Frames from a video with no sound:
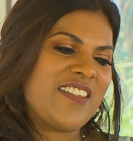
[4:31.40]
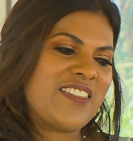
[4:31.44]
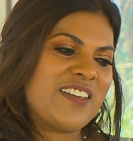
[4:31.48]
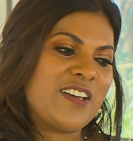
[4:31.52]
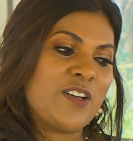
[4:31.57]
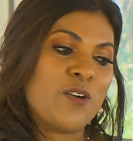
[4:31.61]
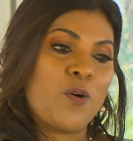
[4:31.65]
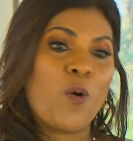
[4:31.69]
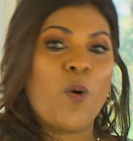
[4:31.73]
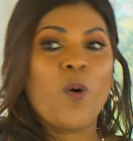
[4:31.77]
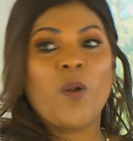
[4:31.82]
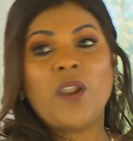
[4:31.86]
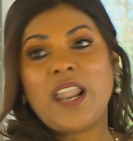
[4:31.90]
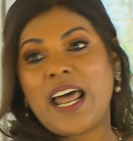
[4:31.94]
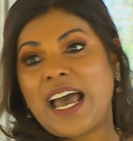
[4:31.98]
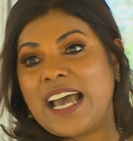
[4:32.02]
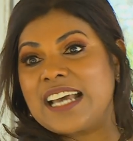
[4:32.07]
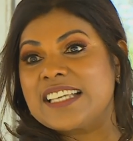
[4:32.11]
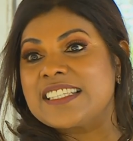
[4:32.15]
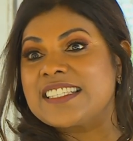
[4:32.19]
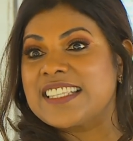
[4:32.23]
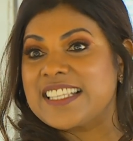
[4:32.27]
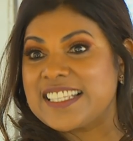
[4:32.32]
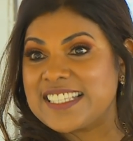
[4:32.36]
I think it all
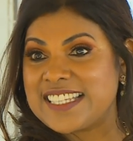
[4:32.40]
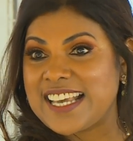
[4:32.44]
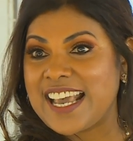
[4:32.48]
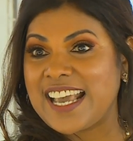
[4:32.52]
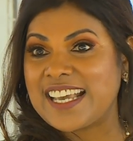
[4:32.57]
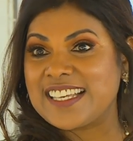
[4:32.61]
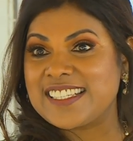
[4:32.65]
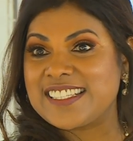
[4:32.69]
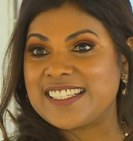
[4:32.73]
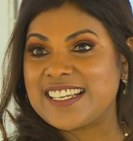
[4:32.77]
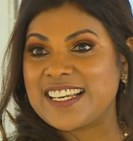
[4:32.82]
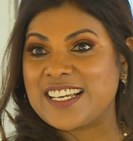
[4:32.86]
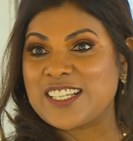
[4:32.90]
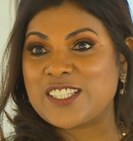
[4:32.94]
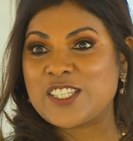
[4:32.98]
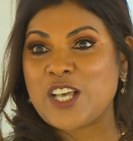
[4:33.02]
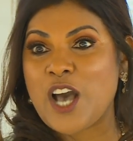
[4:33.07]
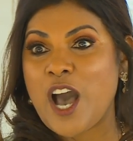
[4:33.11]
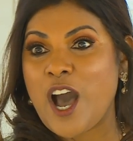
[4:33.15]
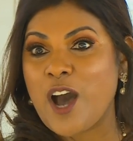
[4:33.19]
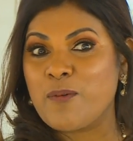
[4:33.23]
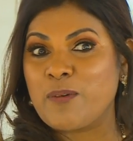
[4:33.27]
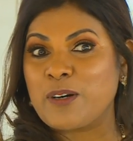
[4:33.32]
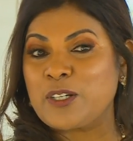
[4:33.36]
lies in the tasting,
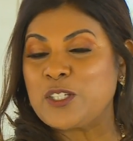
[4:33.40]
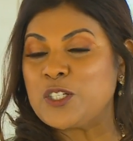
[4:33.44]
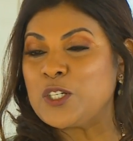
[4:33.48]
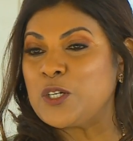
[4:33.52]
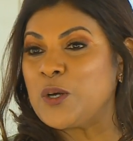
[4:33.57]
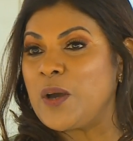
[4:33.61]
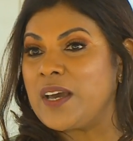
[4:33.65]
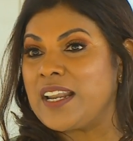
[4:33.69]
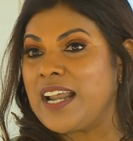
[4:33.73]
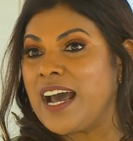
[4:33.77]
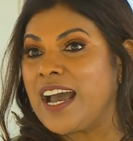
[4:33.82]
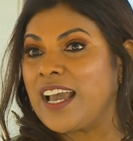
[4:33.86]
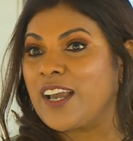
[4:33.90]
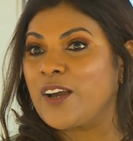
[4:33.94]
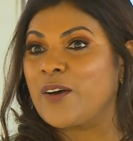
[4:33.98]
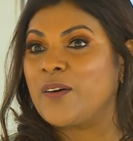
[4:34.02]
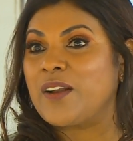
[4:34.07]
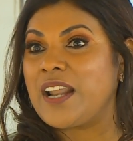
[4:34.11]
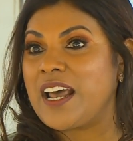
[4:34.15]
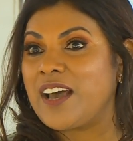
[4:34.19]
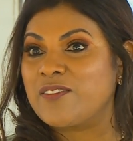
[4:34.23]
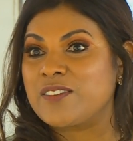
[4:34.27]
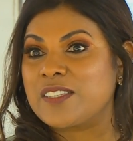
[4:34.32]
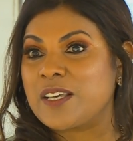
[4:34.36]
so how about you and I go
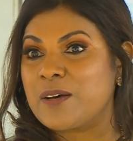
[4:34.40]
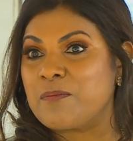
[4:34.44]
and have